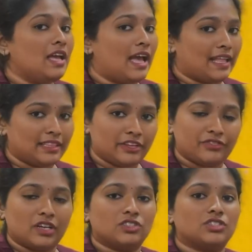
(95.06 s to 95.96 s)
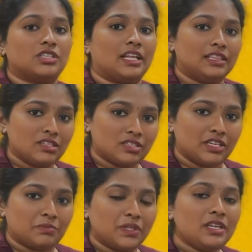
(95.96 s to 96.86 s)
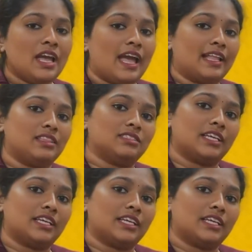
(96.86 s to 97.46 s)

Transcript: and their function and the treatment, and this